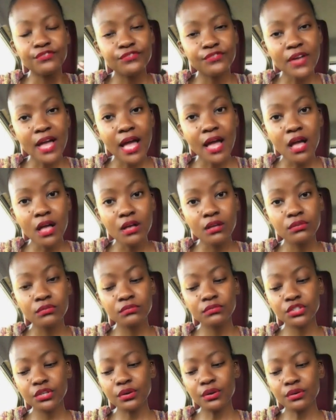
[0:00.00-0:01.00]

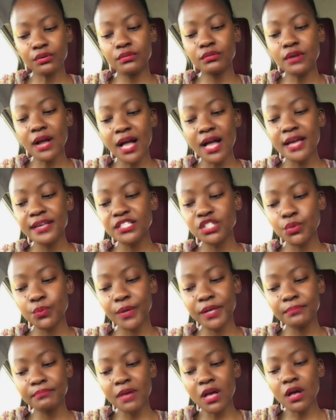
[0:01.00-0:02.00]
Found Christ
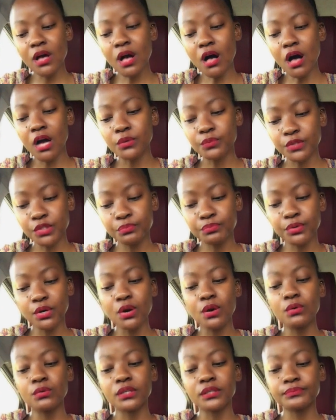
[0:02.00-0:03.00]
when my heart was
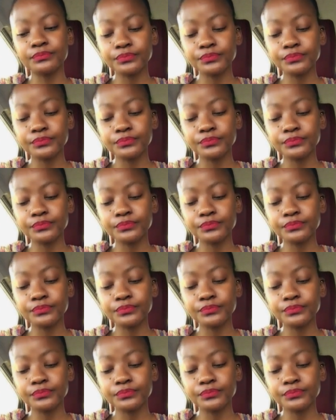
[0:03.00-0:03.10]
broke.